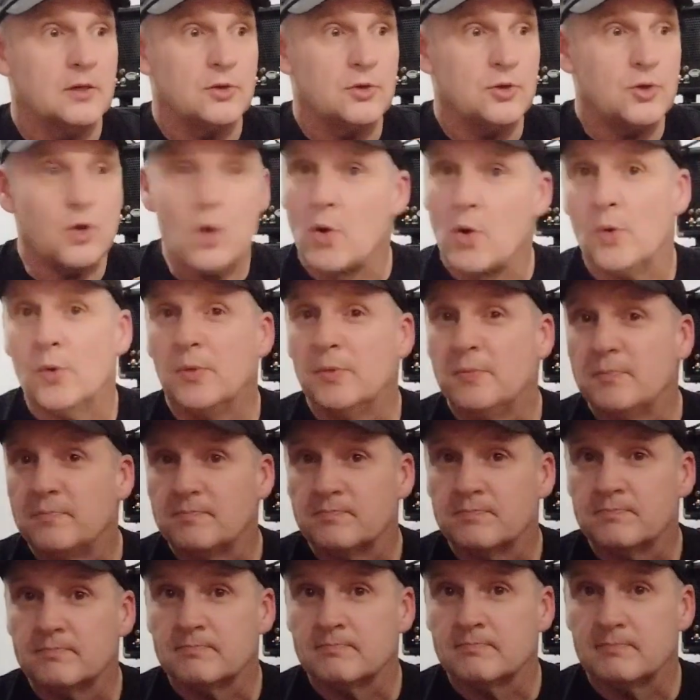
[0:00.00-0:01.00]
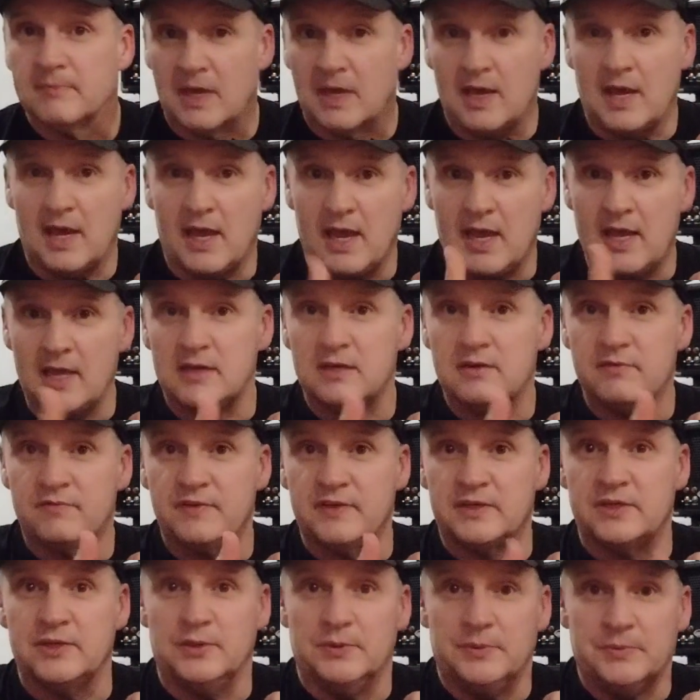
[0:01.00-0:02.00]
No. End of
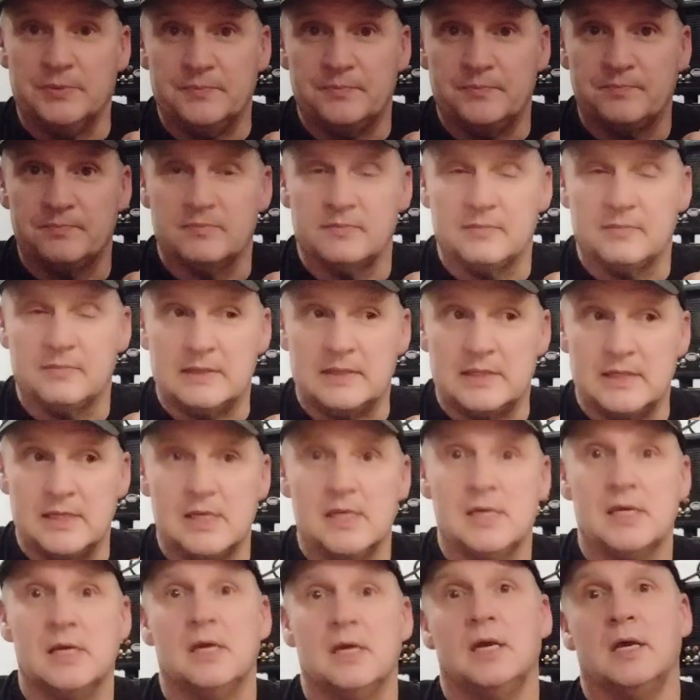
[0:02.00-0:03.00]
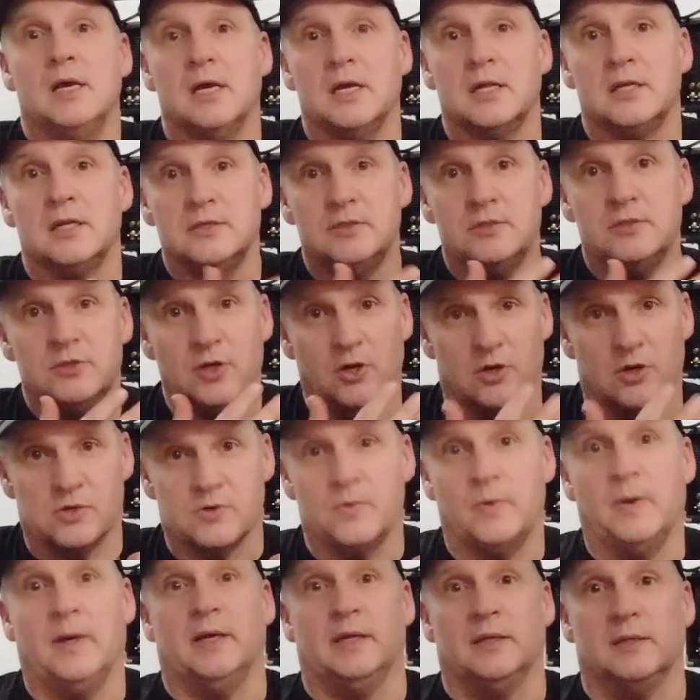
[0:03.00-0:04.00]
video. Not
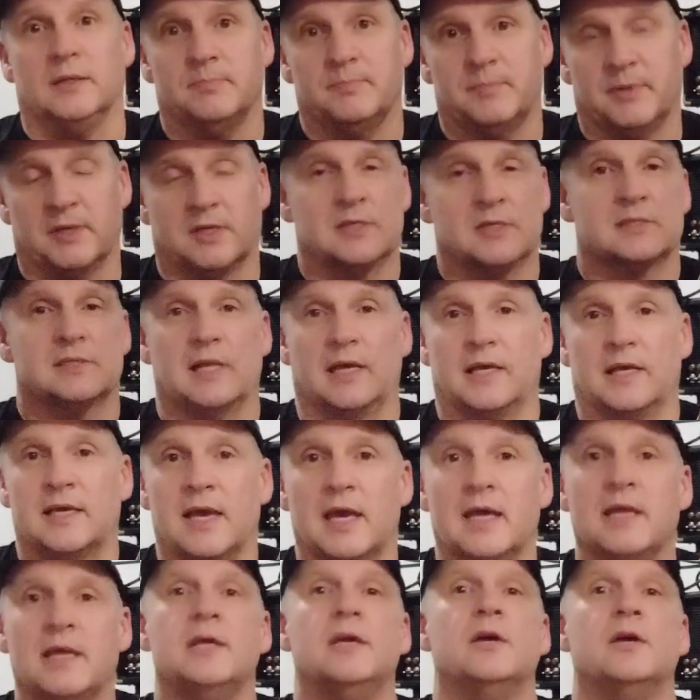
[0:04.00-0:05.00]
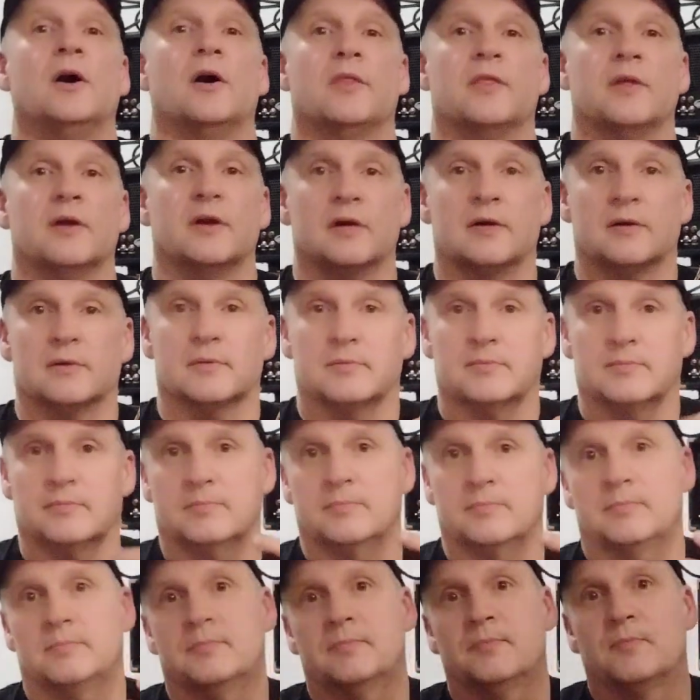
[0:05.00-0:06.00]
quite, because like any other
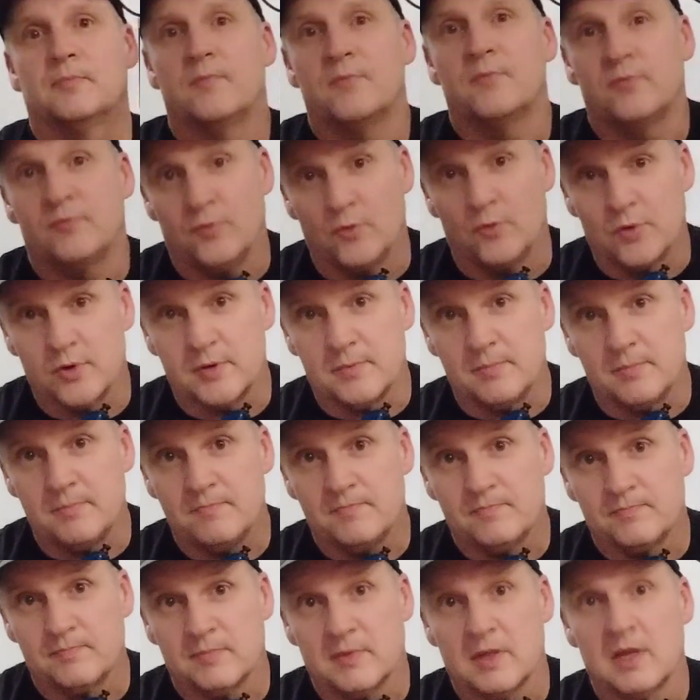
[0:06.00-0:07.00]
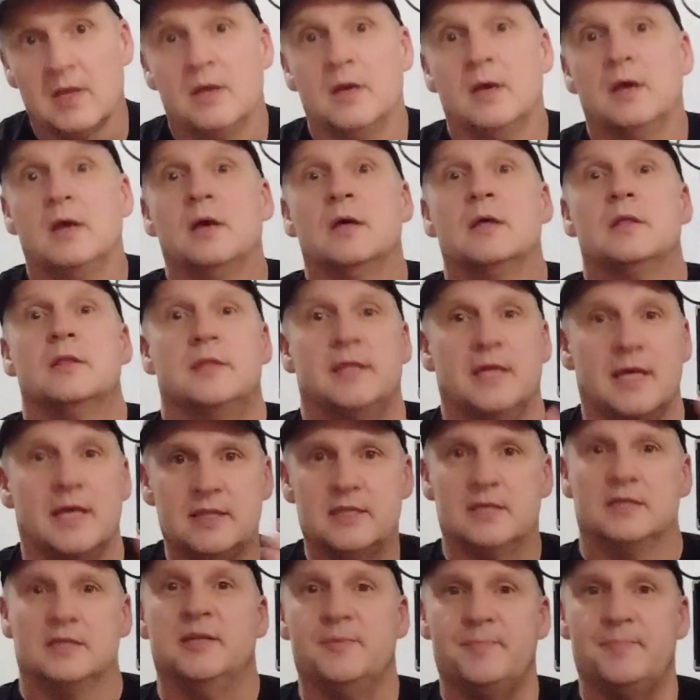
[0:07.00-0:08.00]
forum,
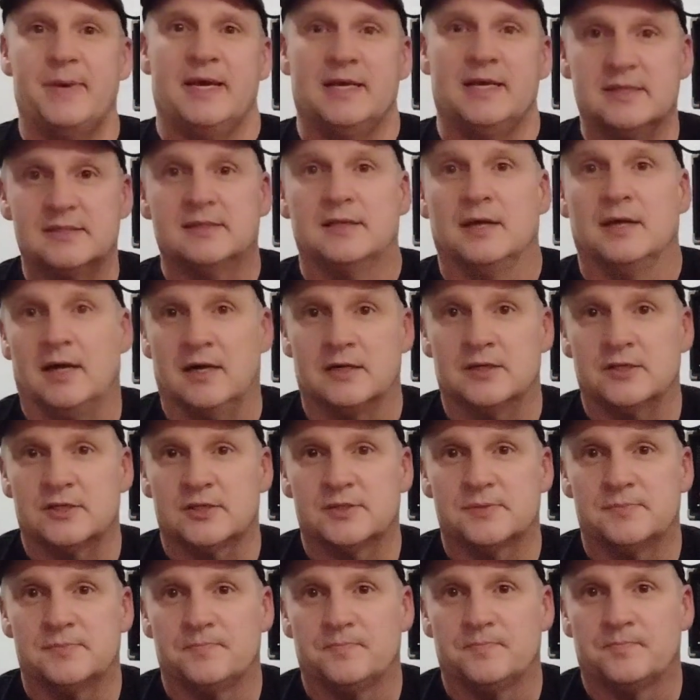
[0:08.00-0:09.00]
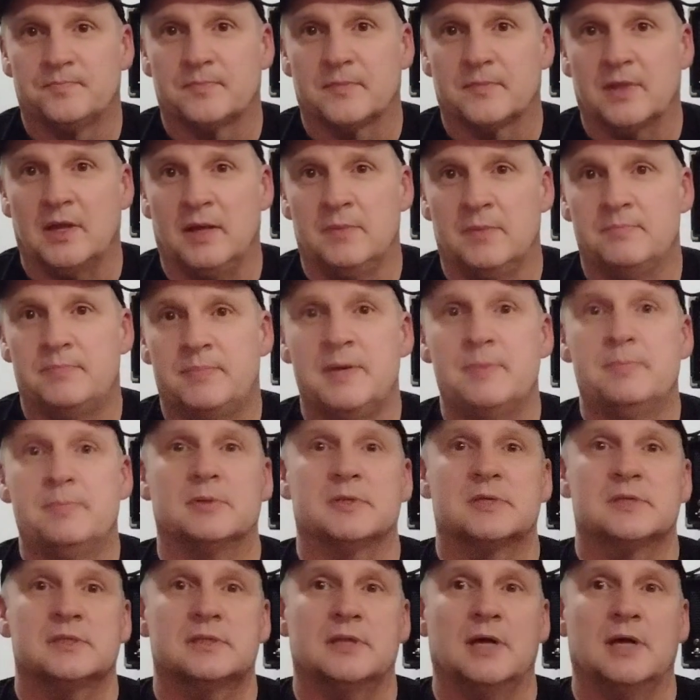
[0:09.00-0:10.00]
then the debate starts and
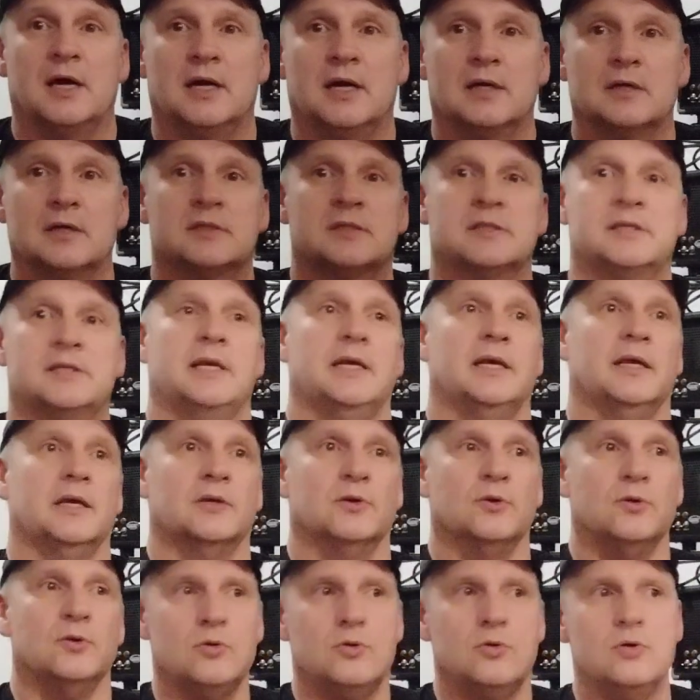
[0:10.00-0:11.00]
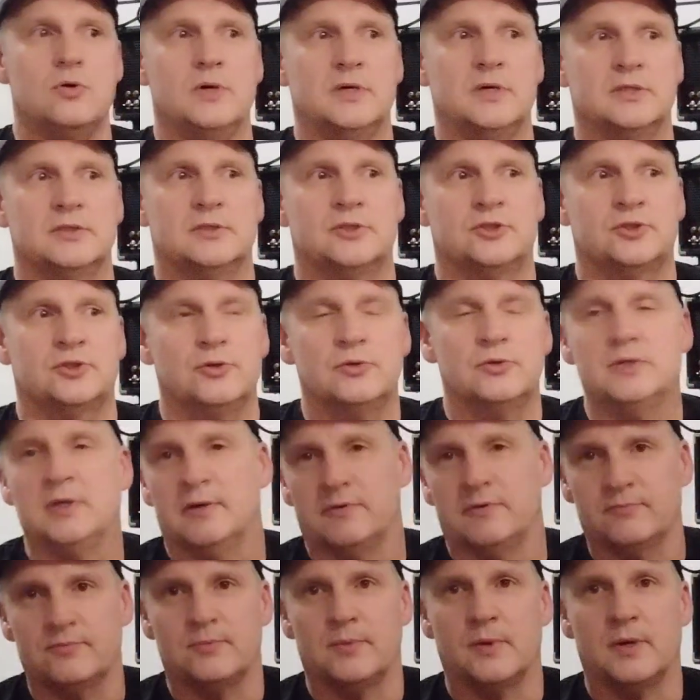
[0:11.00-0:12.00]
people start saying, oh, it should
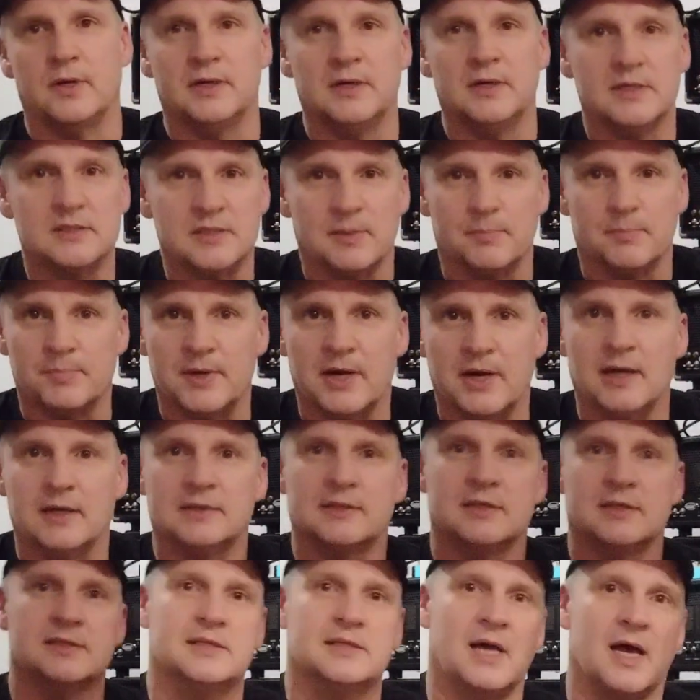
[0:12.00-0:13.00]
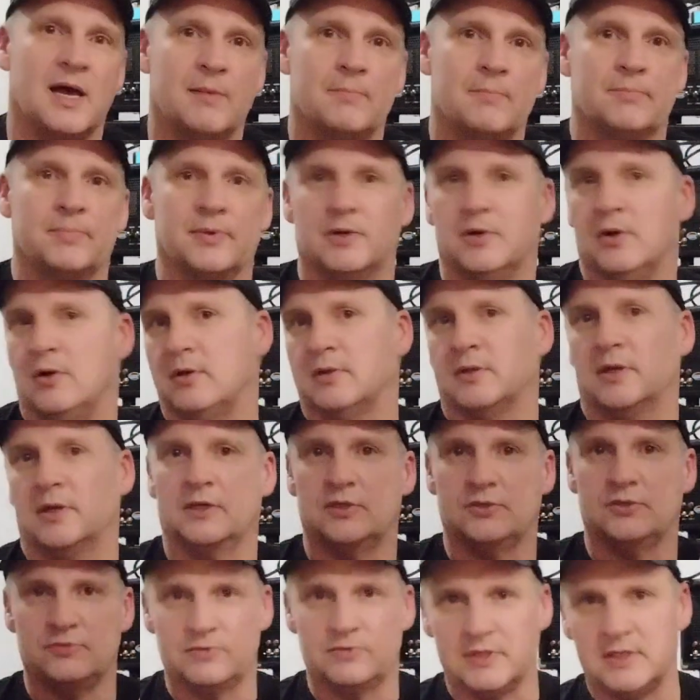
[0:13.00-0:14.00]
have one, it's a practice amp and
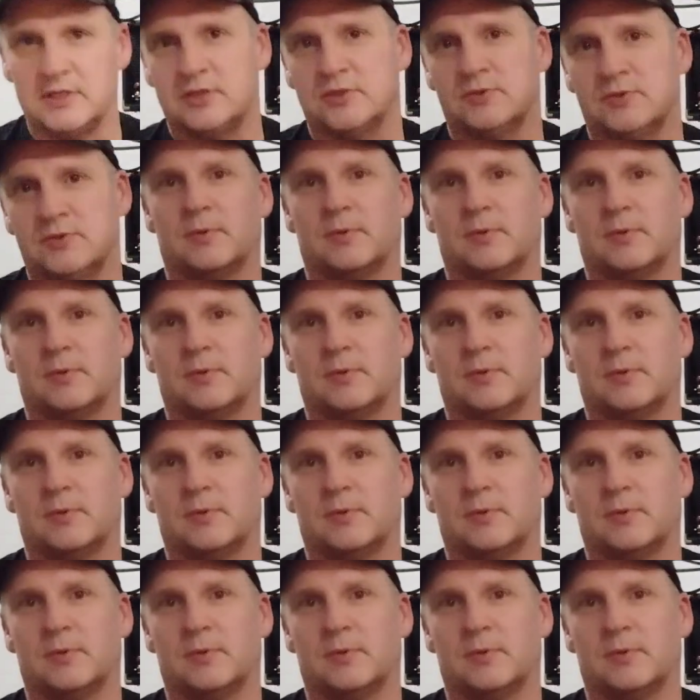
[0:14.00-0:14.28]
it needs